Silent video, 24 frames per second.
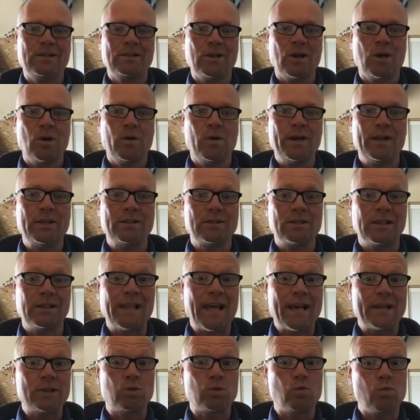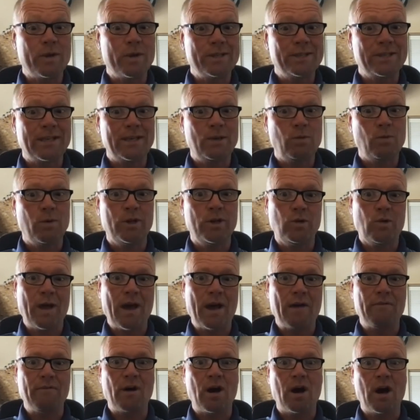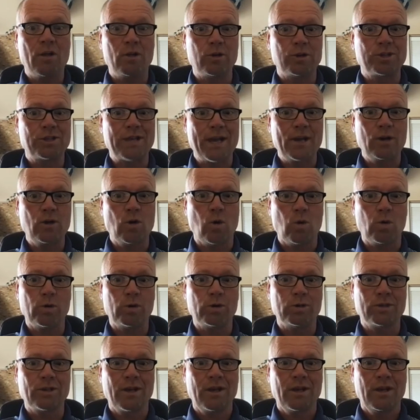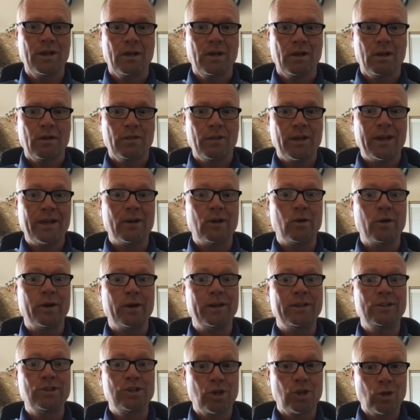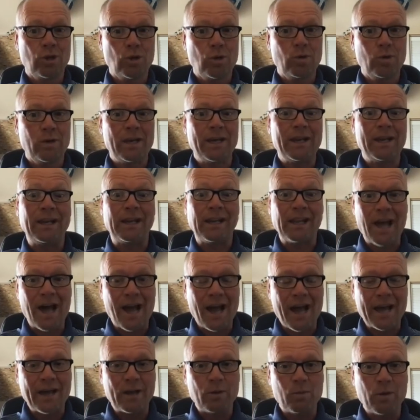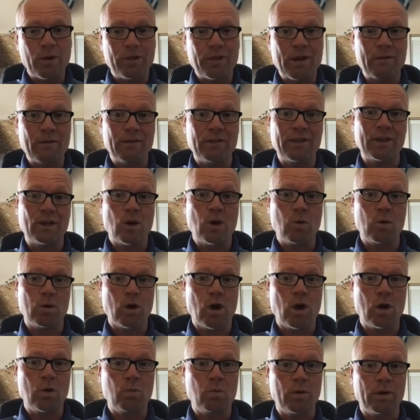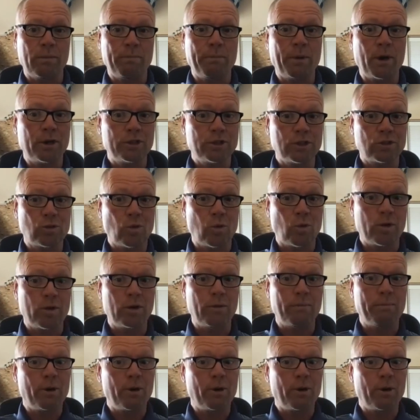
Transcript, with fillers: So it's less risky when you have other stakeholders that are in tune and in line with everything going on with purchase order and